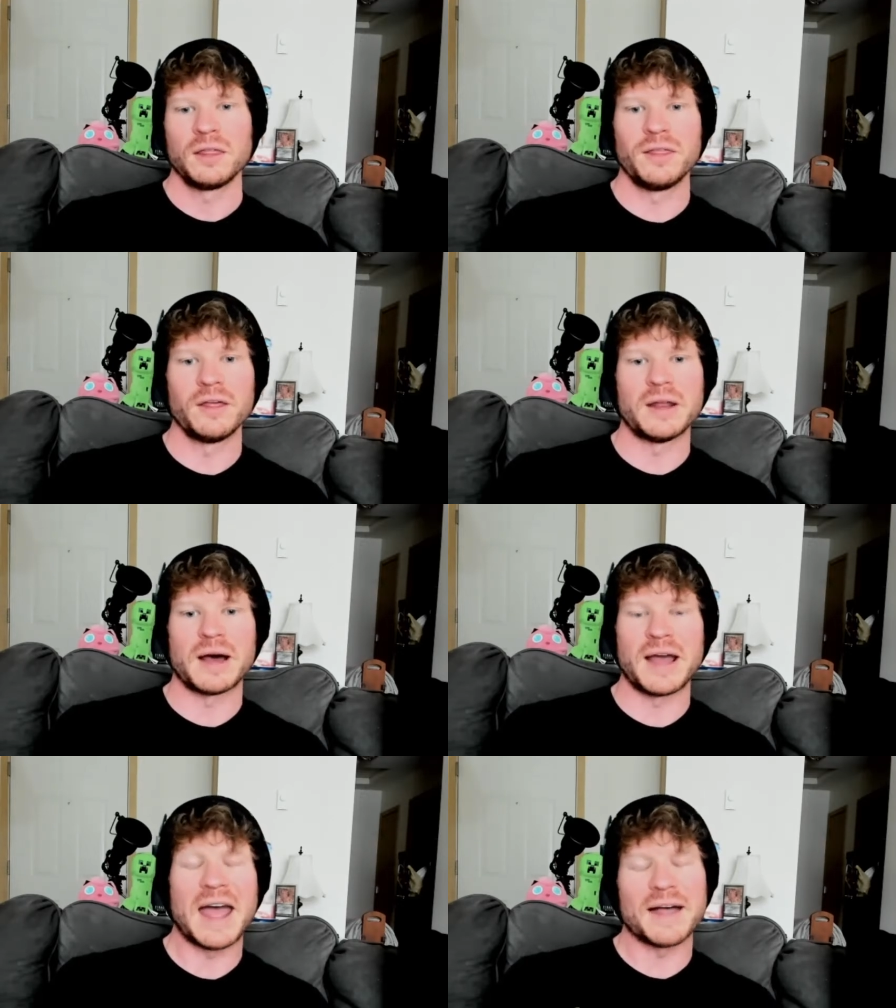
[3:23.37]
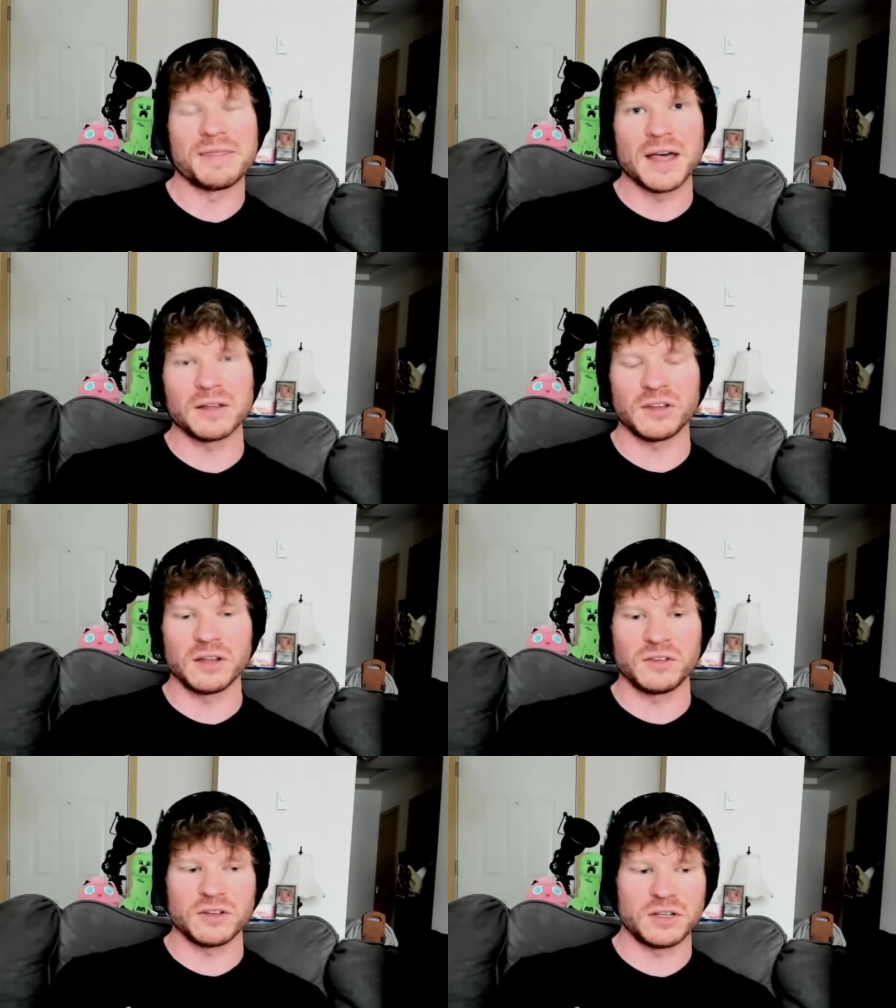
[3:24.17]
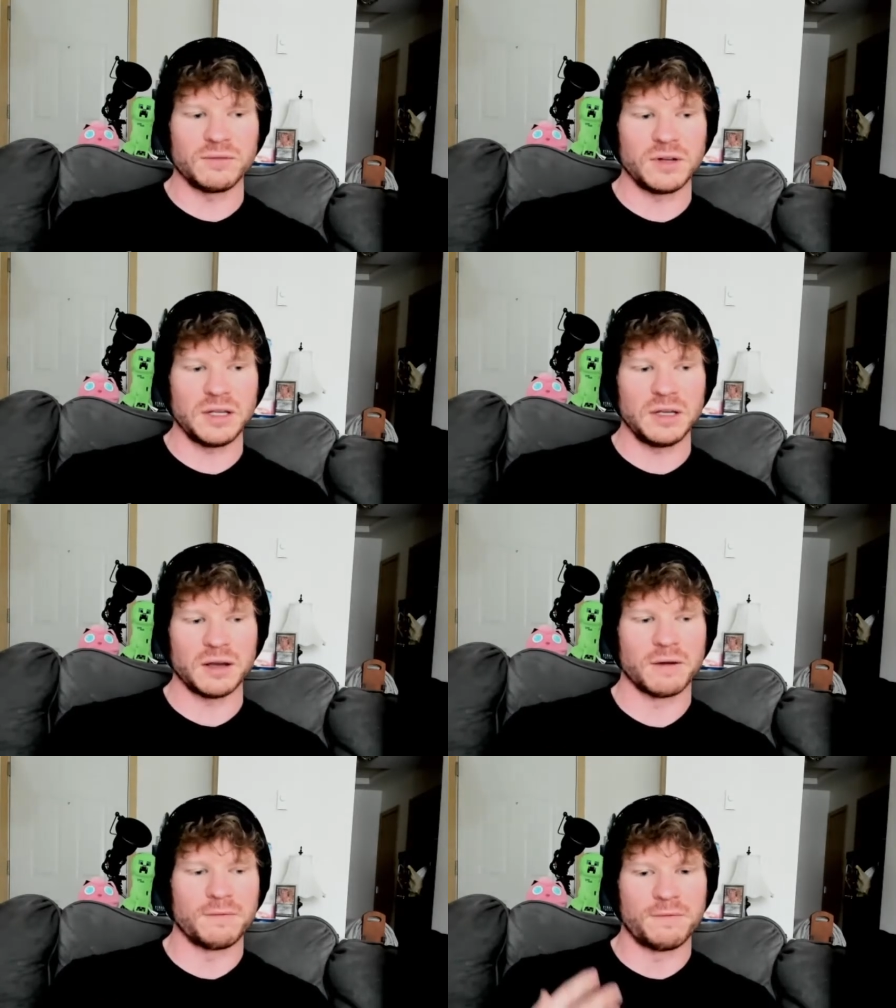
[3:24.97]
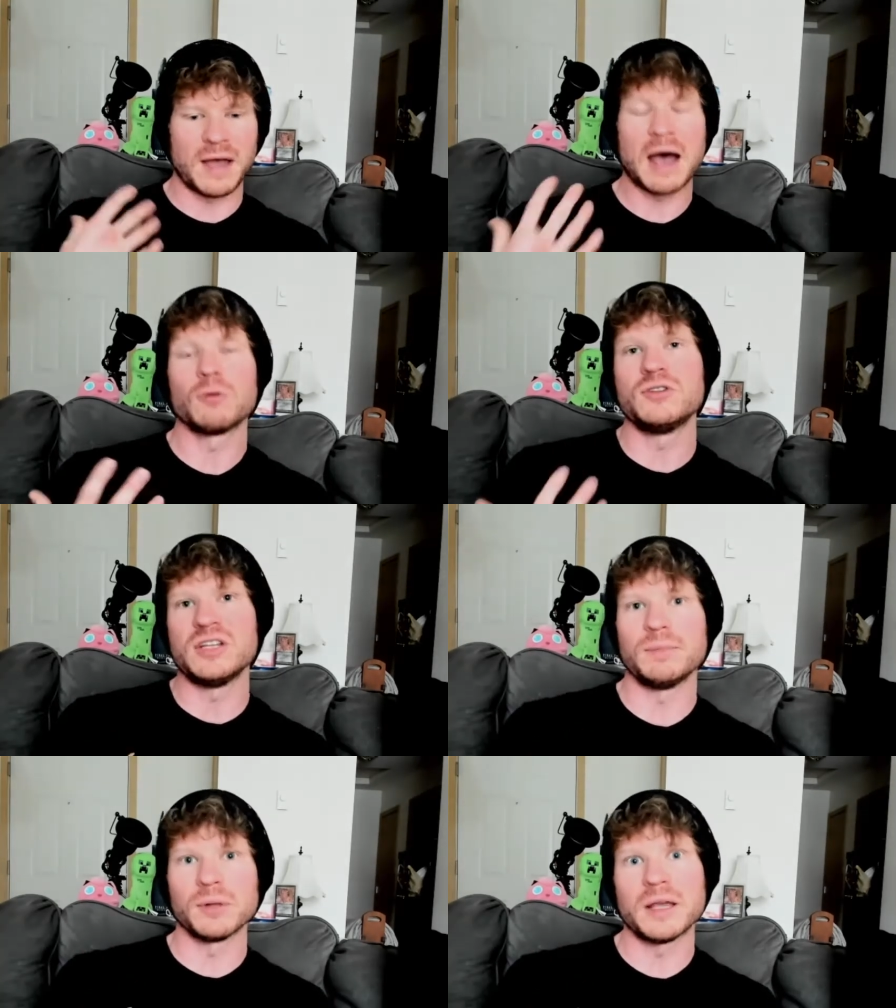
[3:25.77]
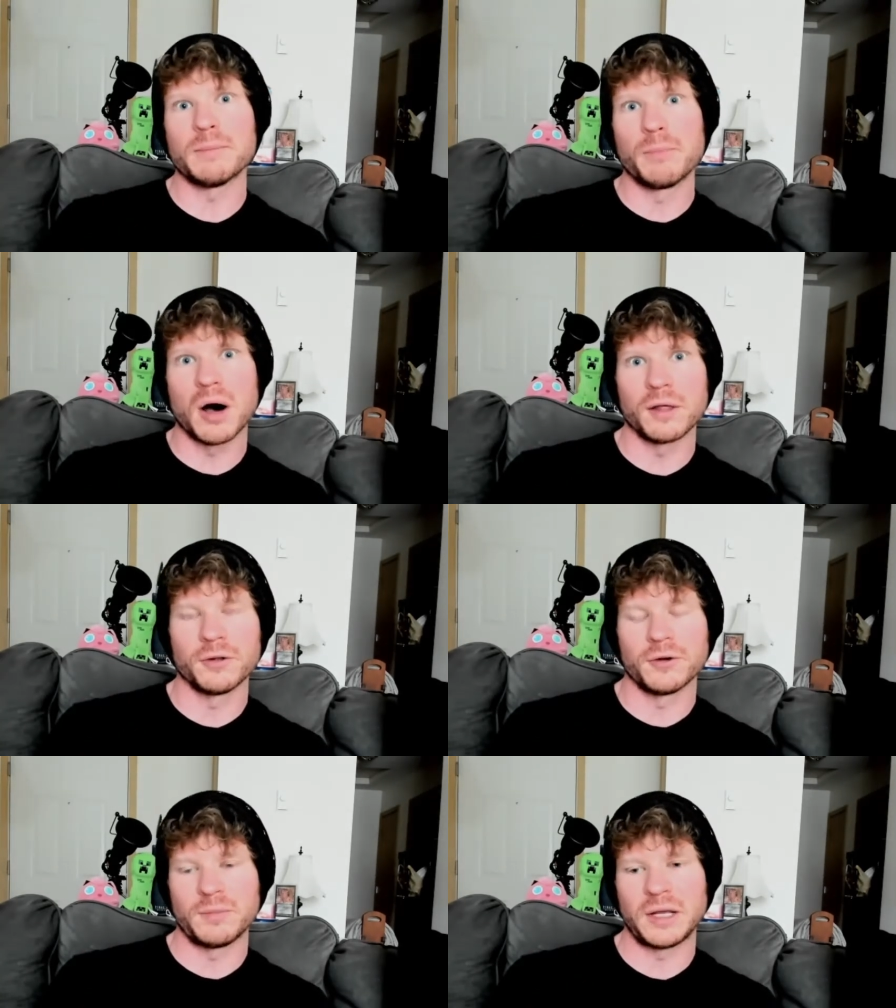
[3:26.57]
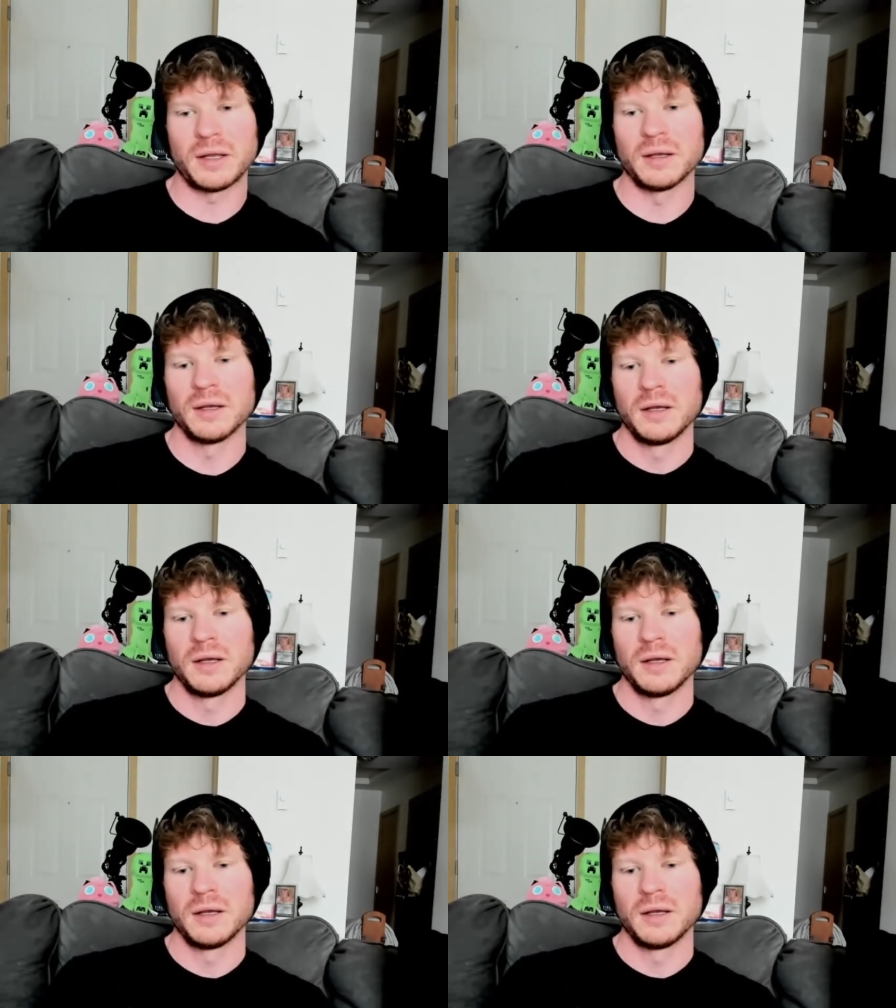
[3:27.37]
that I had that sensitivity of how deeply it bothered me